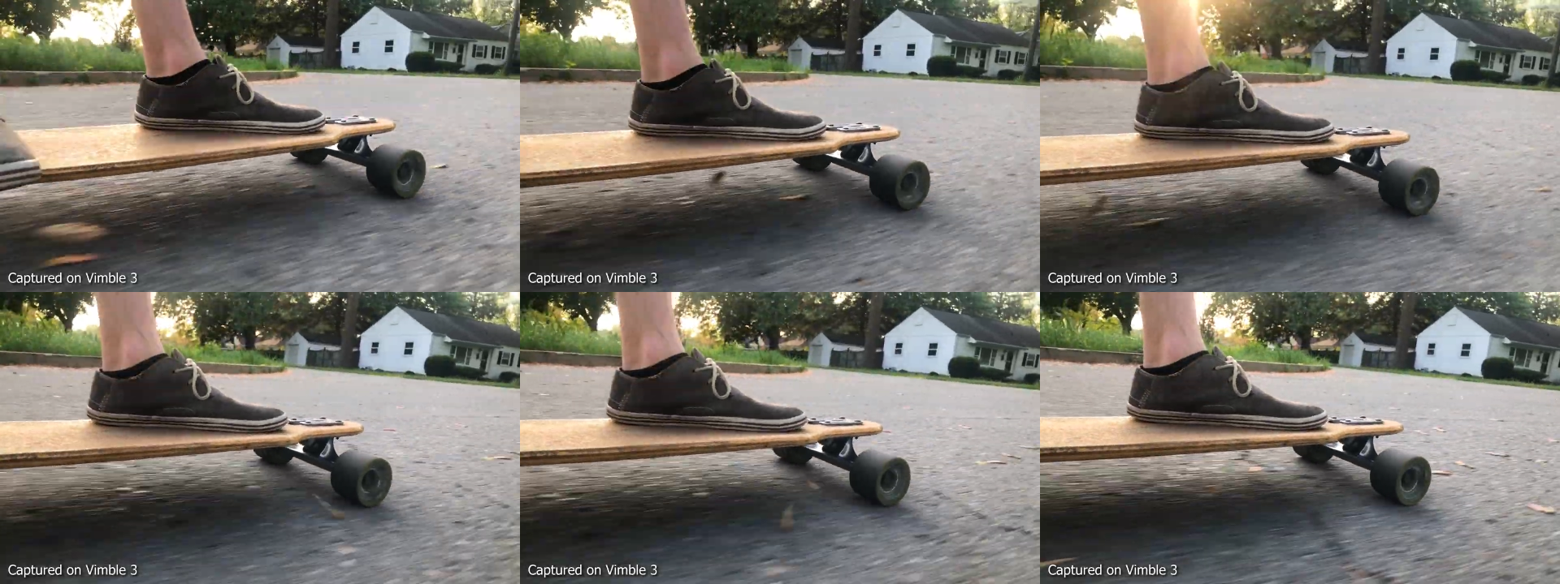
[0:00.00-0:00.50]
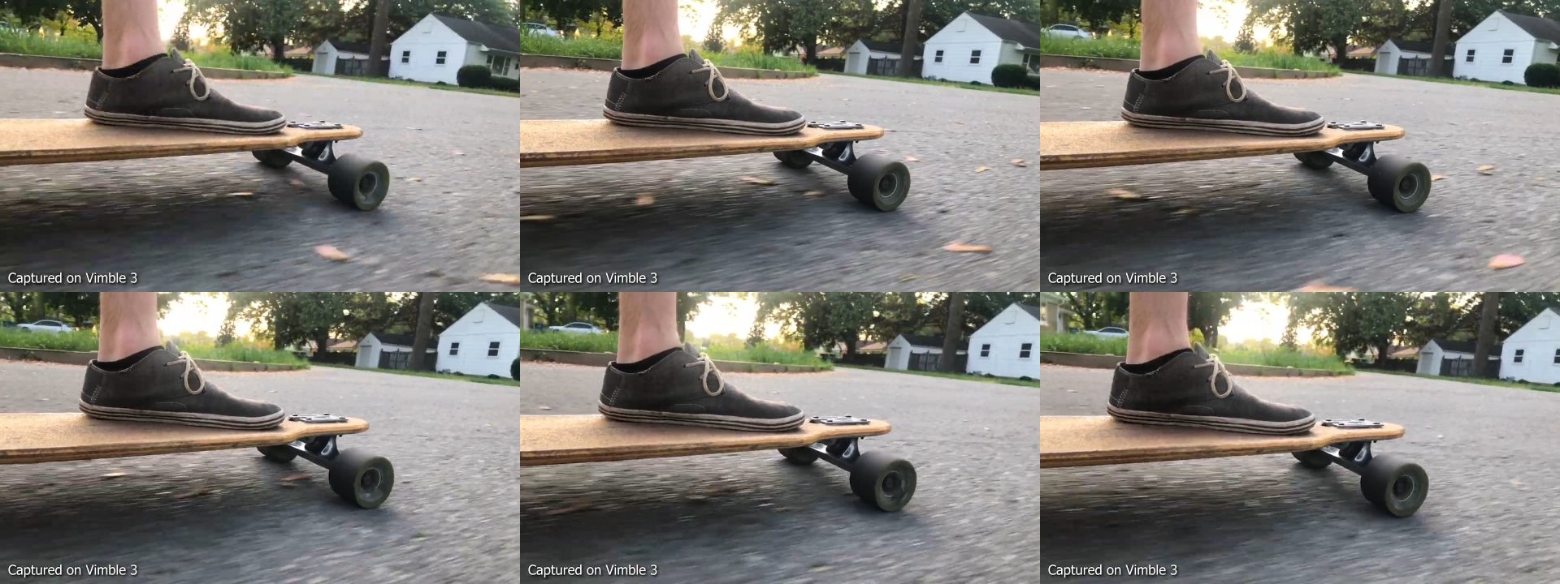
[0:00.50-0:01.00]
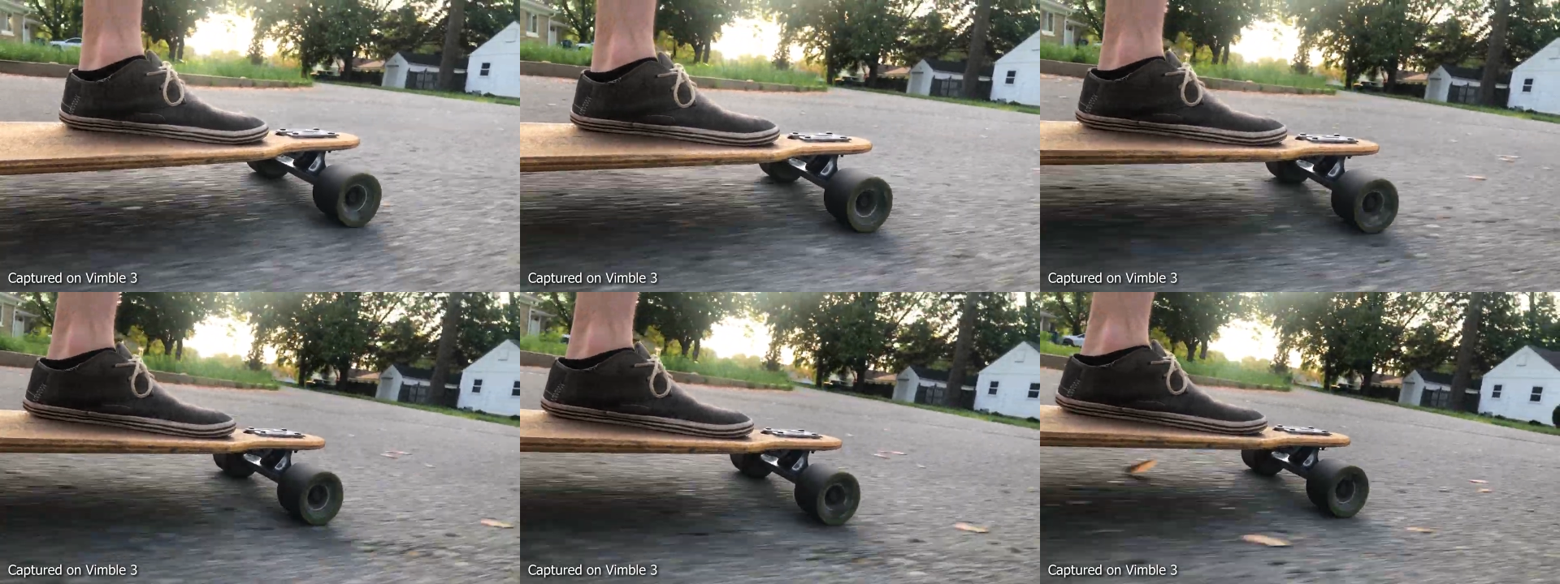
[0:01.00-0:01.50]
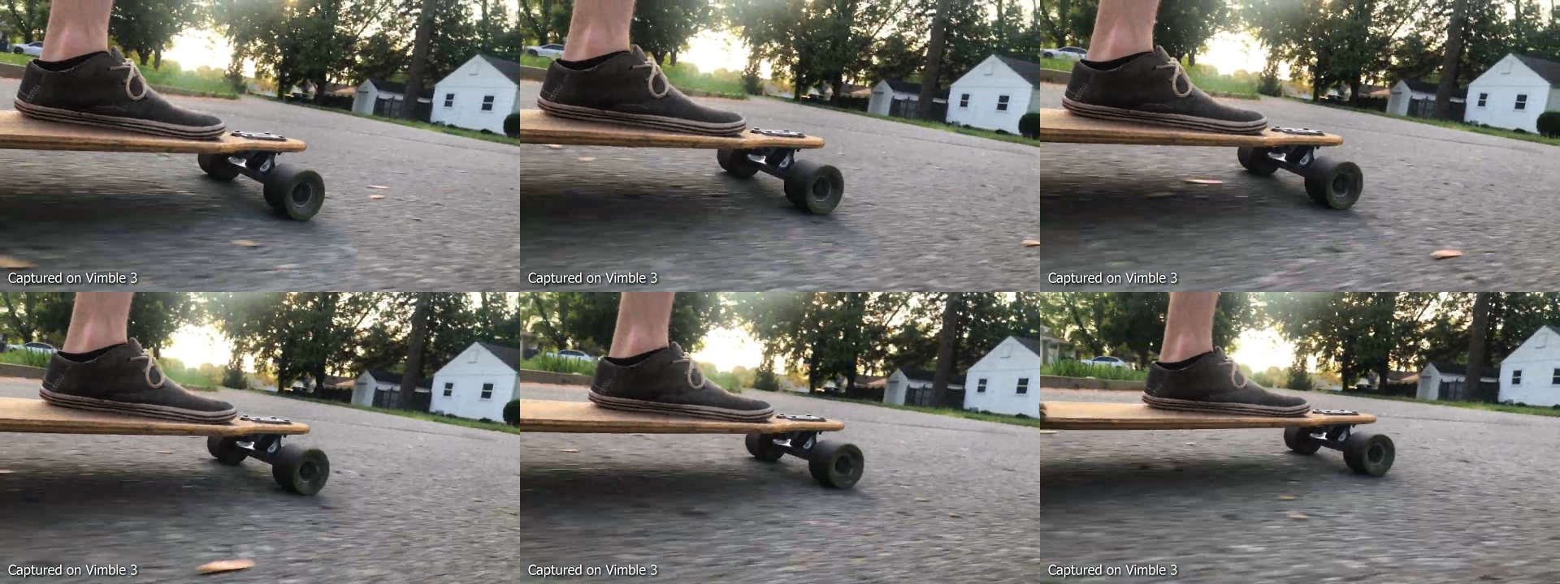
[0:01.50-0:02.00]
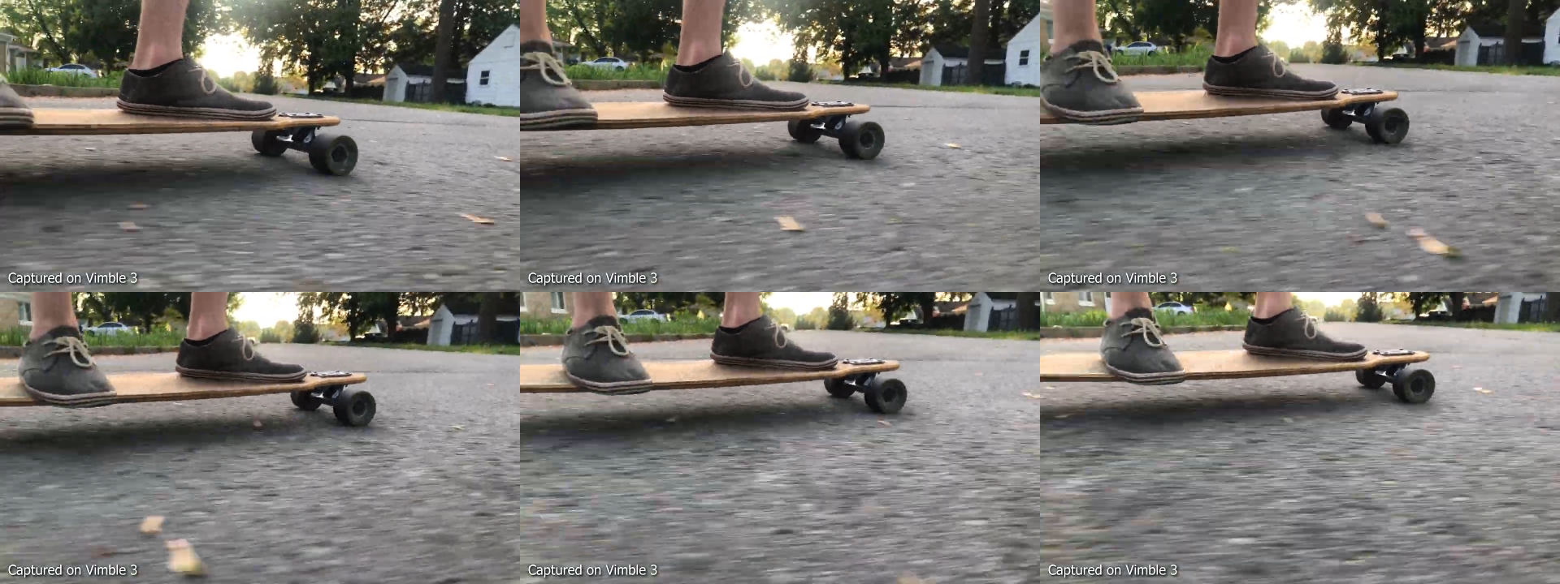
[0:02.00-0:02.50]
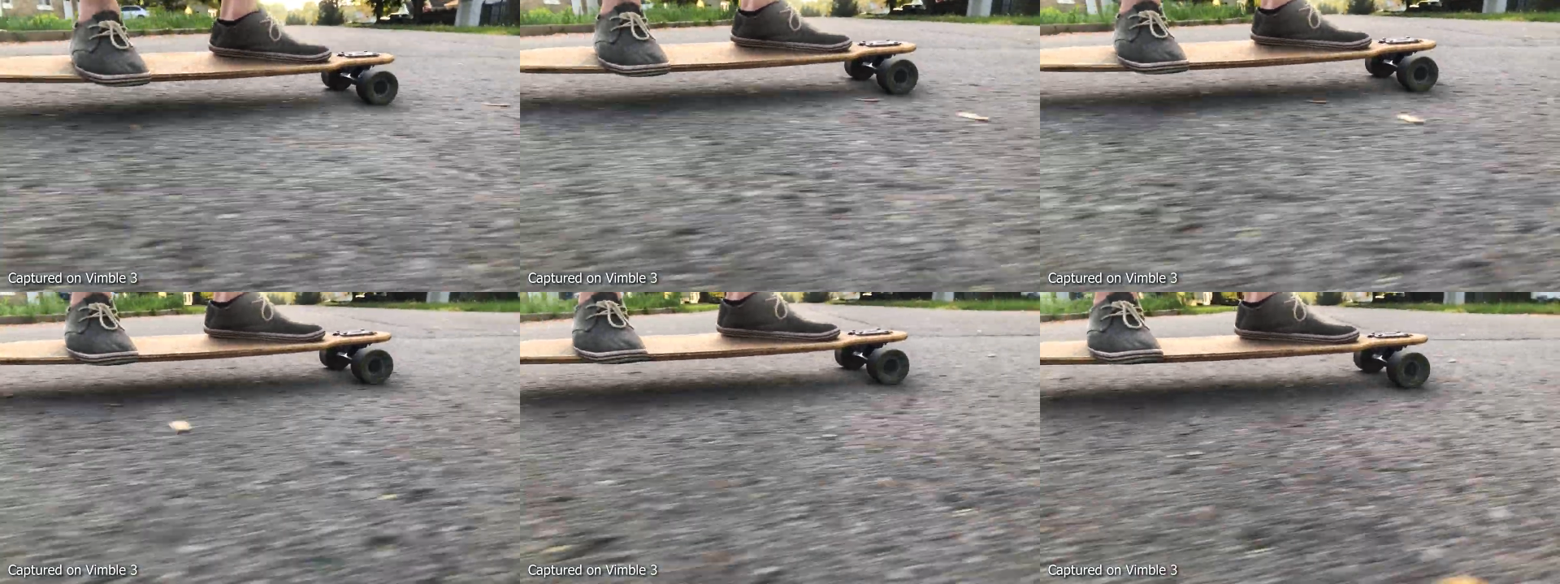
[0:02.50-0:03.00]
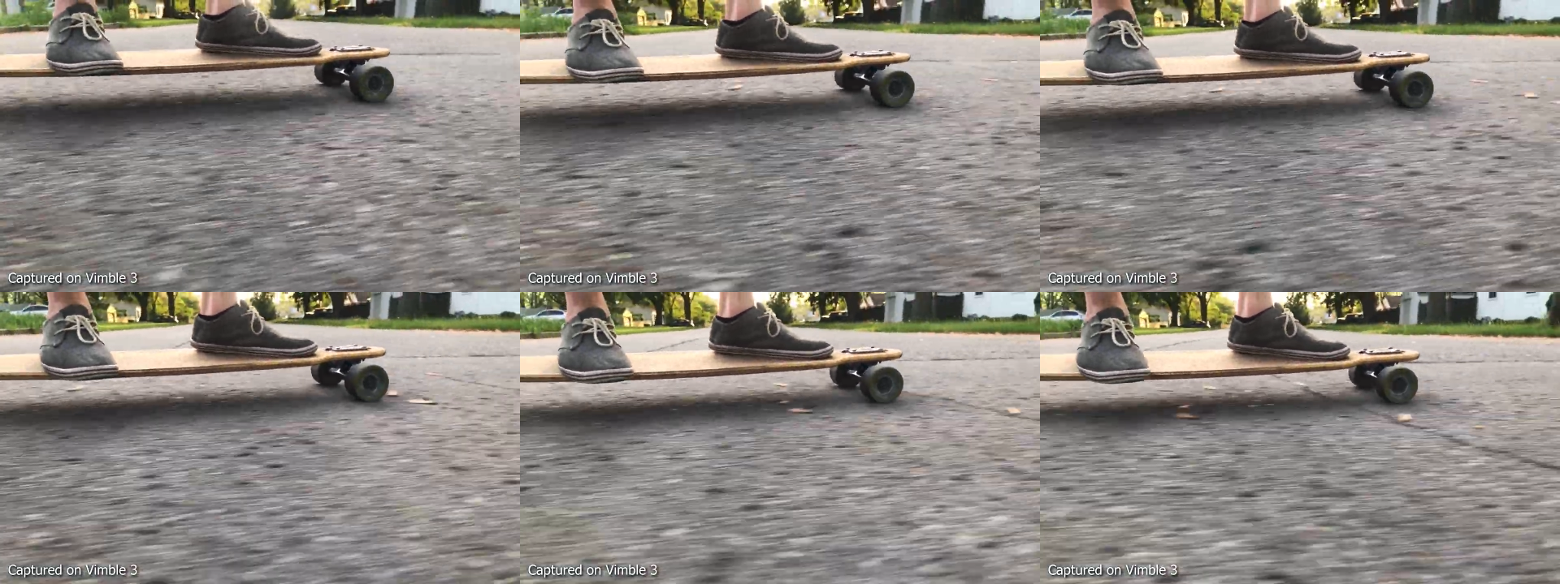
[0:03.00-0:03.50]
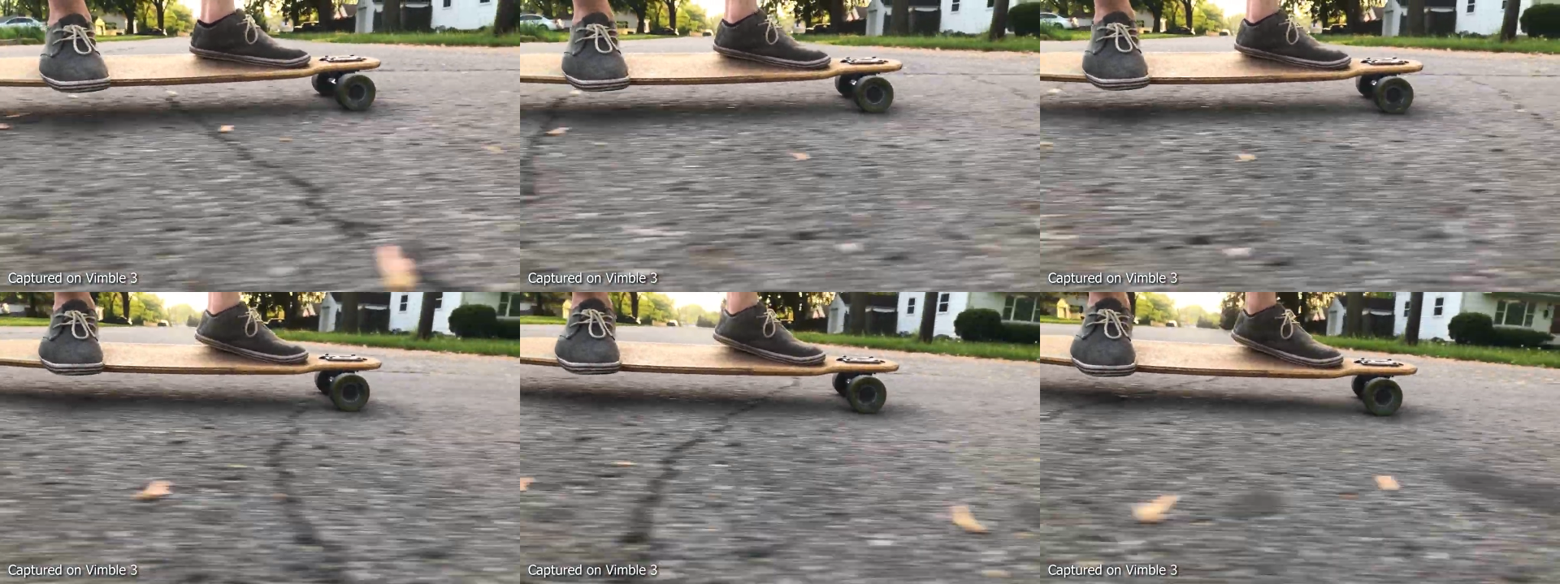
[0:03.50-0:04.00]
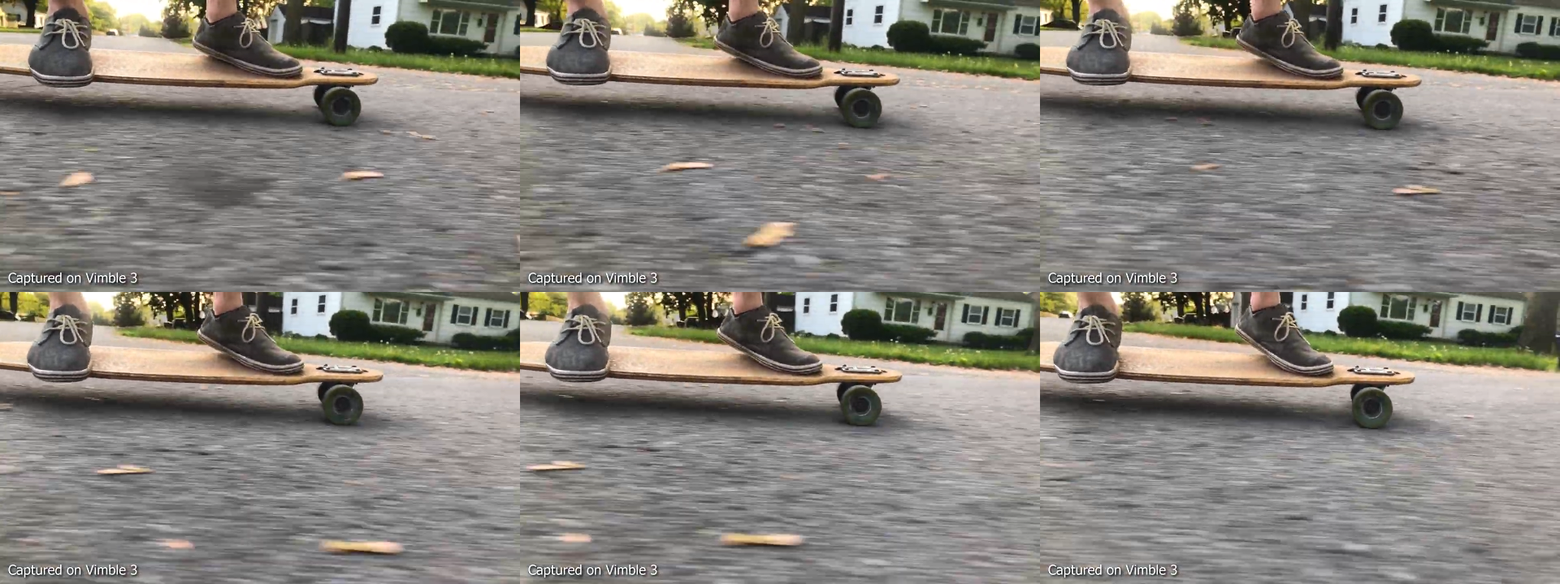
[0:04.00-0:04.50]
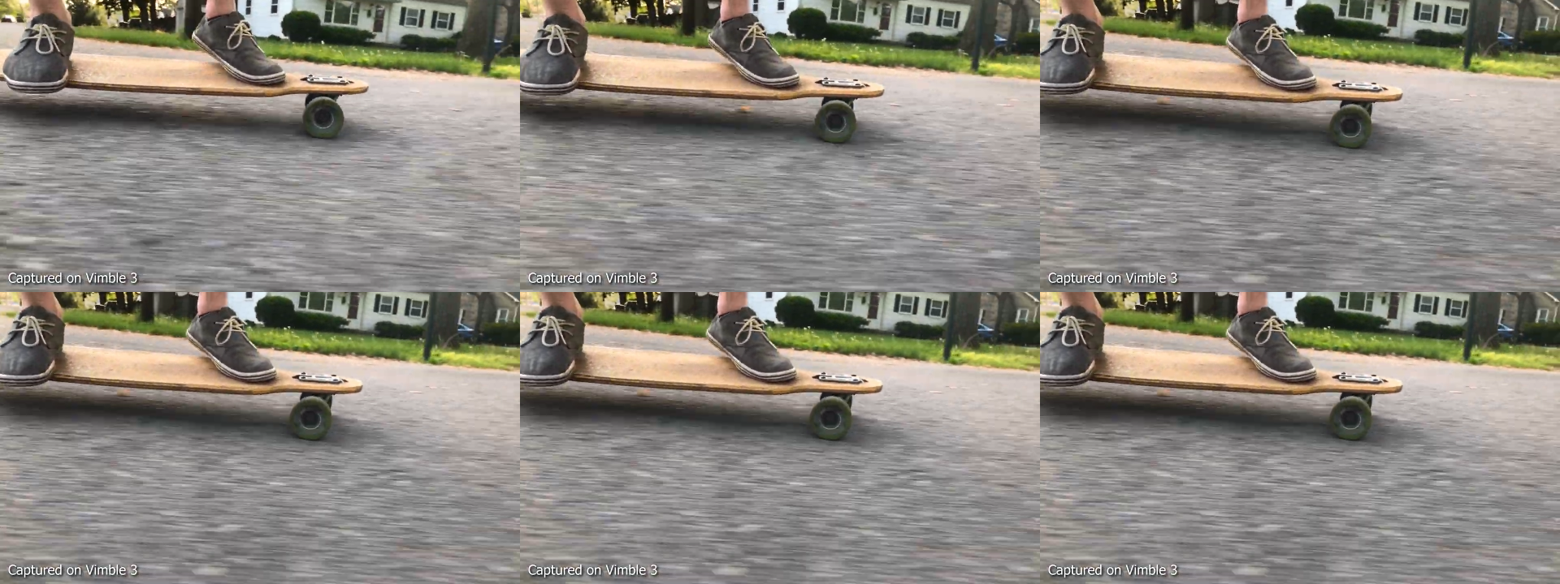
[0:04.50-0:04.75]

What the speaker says: [unreadable: no face in view]